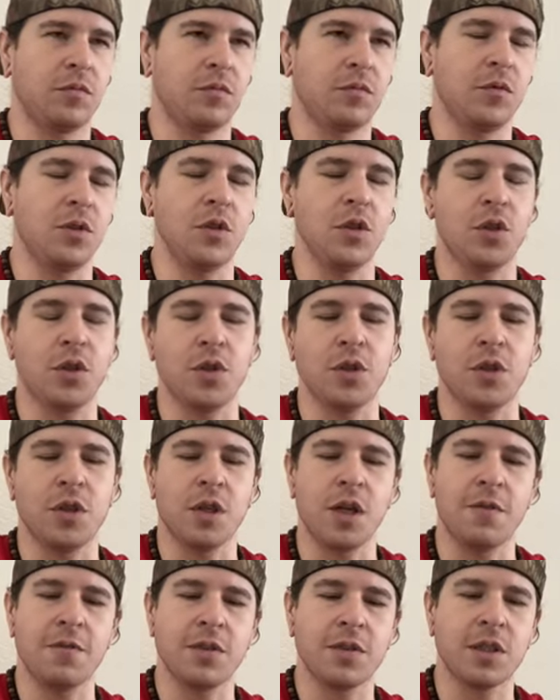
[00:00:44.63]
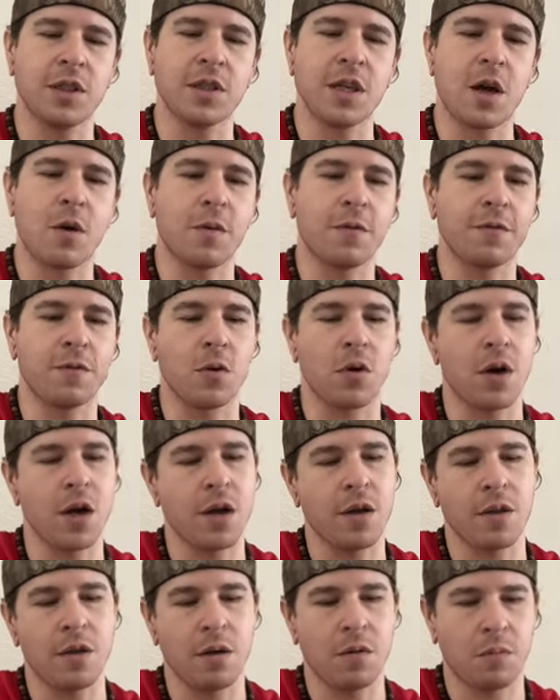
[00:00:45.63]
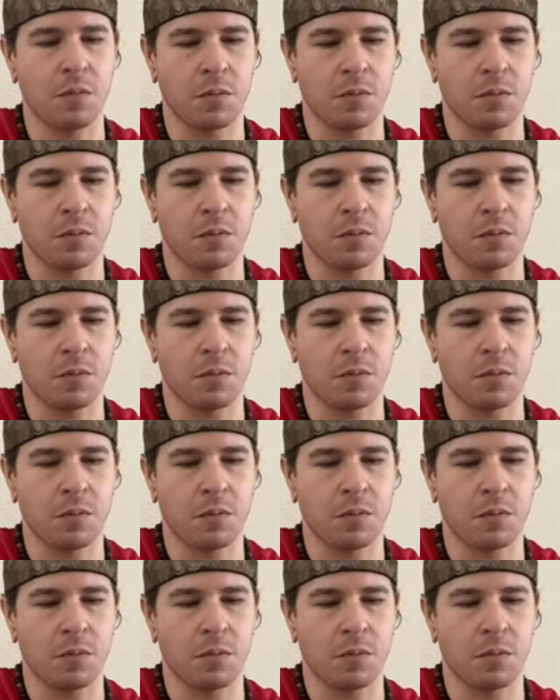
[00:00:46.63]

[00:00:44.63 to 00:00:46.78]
Interesting. I haven't seen that before either.